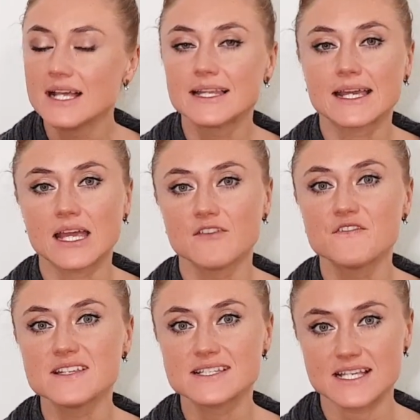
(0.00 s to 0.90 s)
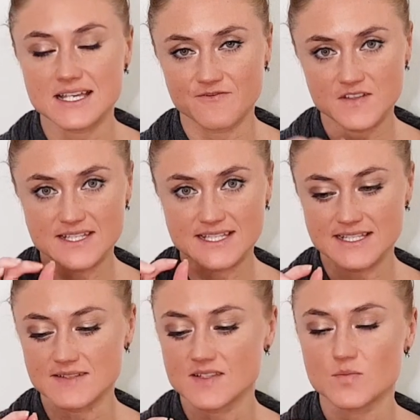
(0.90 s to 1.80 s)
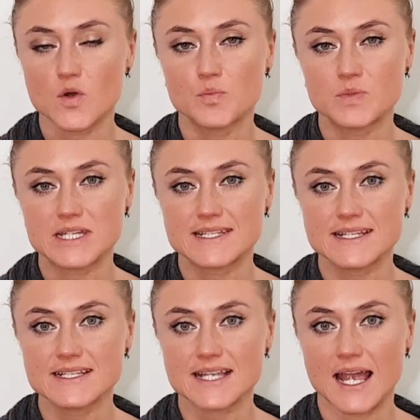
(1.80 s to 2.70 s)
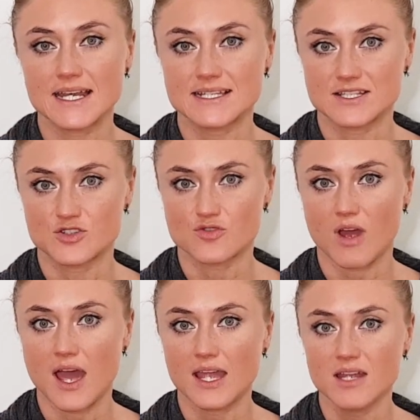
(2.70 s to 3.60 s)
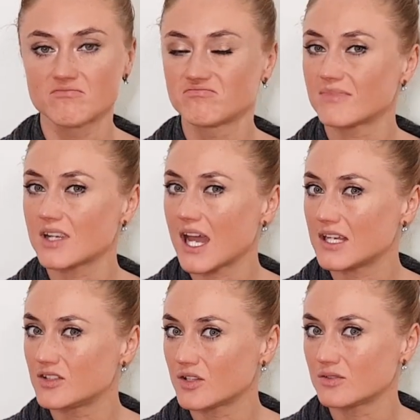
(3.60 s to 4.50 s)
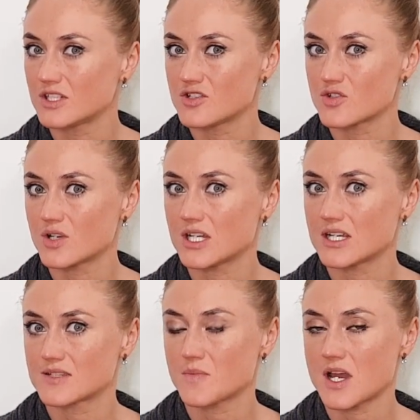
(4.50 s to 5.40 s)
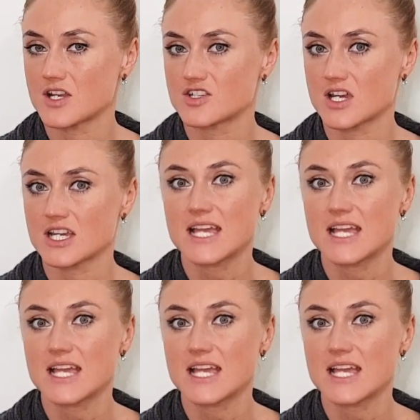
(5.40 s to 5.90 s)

Like if it's still small pieces and it's dry, I don't enjoy it as much.